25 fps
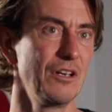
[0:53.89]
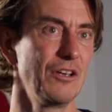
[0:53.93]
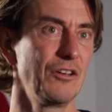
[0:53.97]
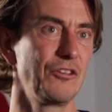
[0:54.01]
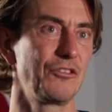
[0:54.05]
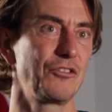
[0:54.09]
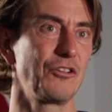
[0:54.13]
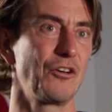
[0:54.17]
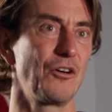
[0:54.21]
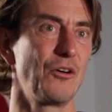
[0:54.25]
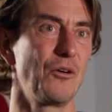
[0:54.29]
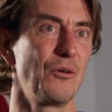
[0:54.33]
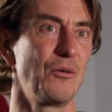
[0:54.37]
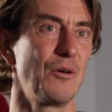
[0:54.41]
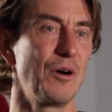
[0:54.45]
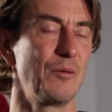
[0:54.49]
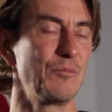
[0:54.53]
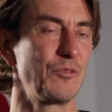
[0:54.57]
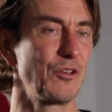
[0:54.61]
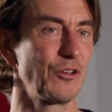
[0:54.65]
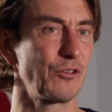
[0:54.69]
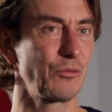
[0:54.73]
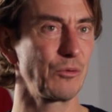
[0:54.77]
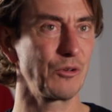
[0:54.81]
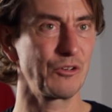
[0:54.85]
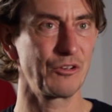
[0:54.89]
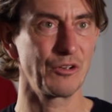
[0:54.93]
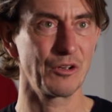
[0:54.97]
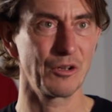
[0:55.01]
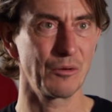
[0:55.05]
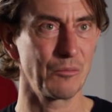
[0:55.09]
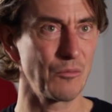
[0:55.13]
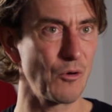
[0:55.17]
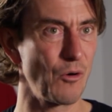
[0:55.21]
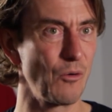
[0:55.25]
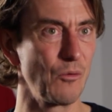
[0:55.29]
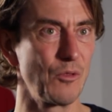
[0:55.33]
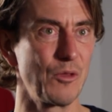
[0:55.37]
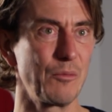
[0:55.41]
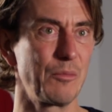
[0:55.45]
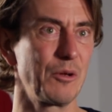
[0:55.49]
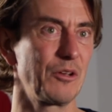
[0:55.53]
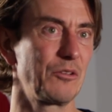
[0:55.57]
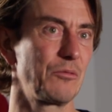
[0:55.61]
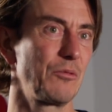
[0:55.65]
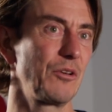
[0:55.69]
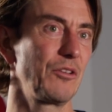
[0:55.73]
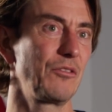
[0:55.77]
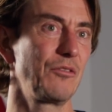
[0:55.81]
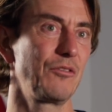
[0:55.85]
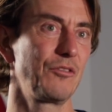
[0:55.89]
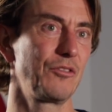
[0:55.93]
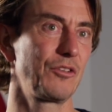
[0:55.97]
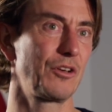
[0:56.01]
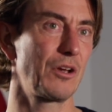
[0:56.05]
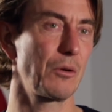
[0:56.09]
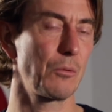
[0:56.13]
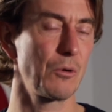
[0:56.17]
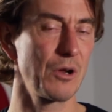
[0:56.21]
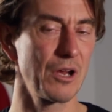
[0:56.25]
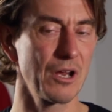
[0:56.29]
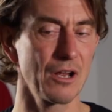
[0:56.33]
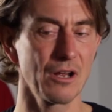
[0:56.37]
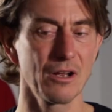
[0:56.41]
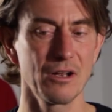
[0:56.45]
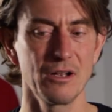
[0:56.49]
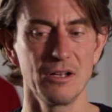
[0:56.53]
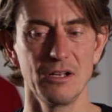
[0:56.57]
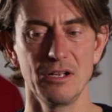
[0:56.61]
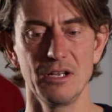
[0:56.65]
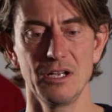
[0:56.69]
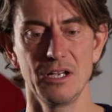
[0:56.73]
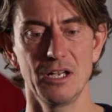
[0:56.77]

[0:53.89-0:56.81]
So I'm just wishing him all the best rest of his career.